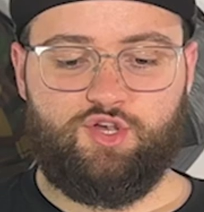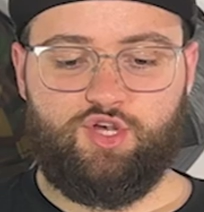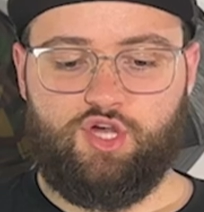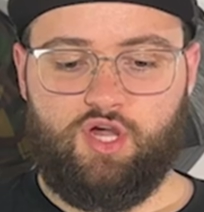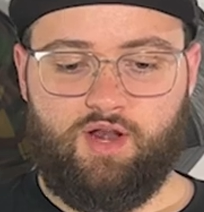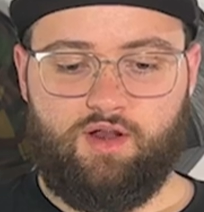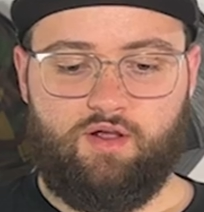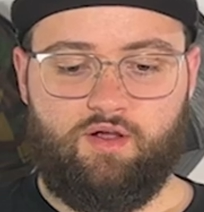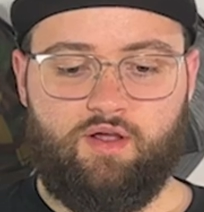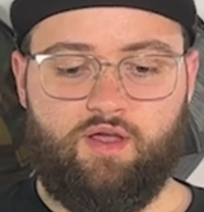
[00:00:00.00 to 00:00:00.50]

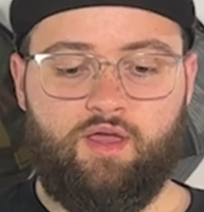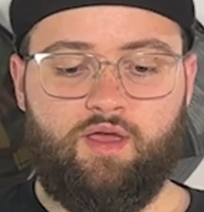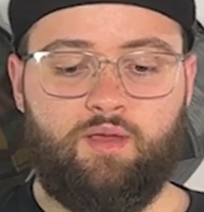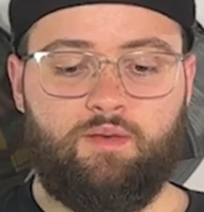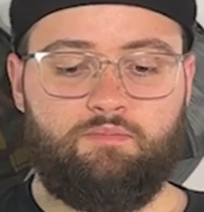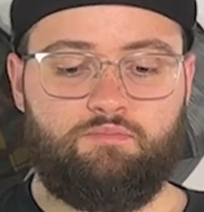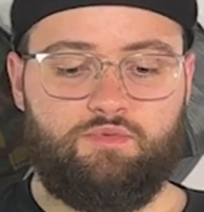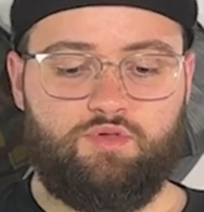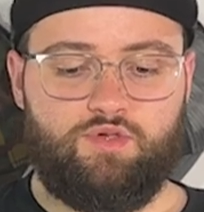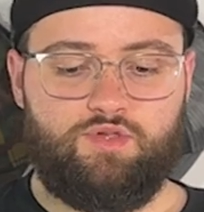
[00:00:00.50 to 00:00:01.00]
shutter,
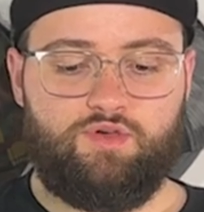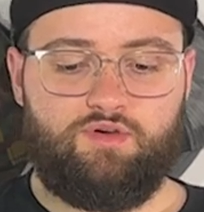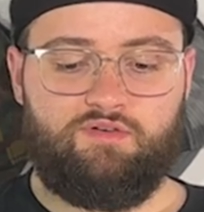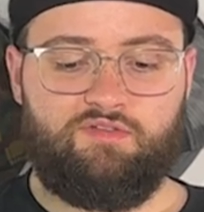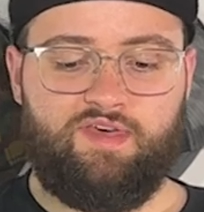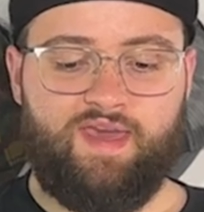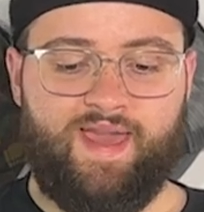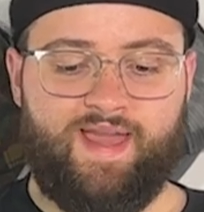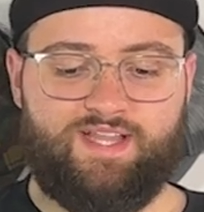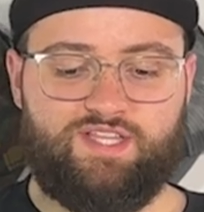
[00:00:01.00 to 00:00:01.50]
Bluetooth,
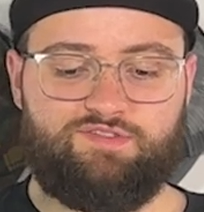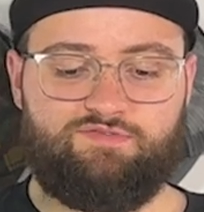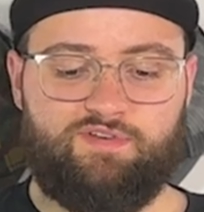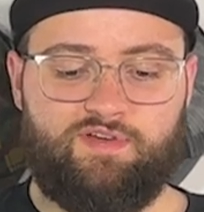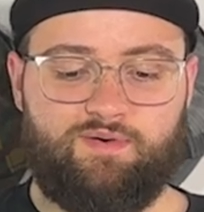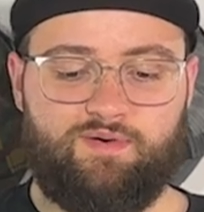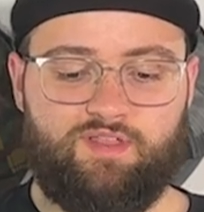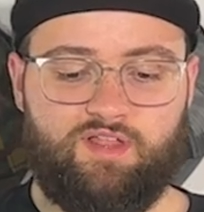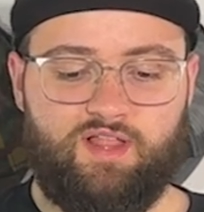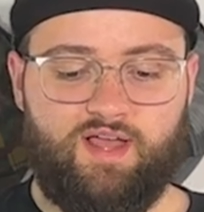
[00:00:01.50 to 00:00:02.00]
hands-free
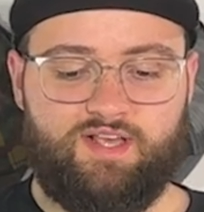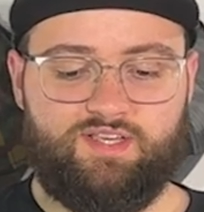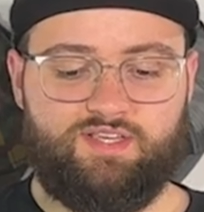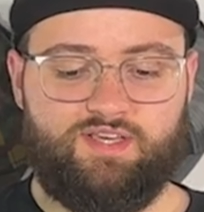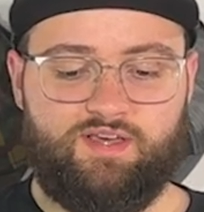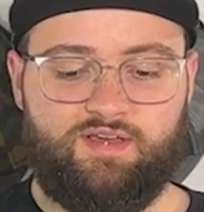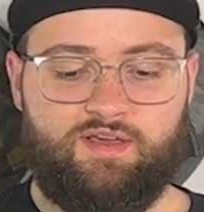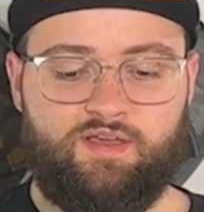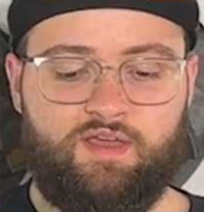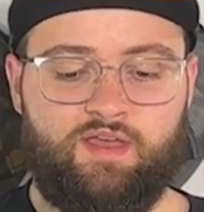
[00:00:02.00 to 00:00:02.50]
with
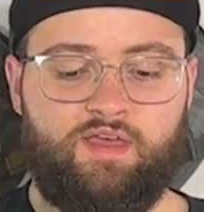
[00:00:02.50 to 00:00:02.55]
Alexa,